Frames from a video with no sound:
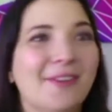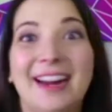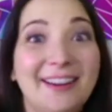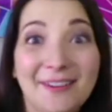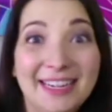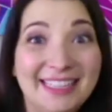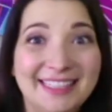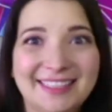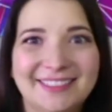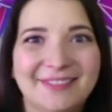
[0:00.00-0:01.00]
or I know I need
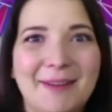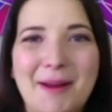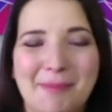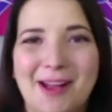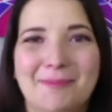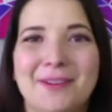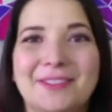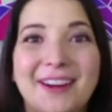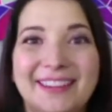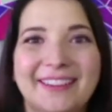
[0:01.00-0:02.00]
to write my blog post,
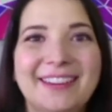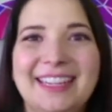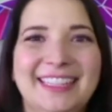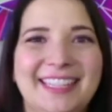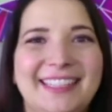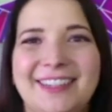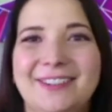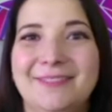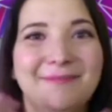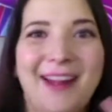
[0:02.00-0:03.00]
or I know I need to
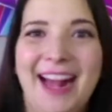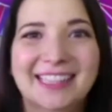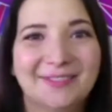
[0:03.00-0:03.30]
do X,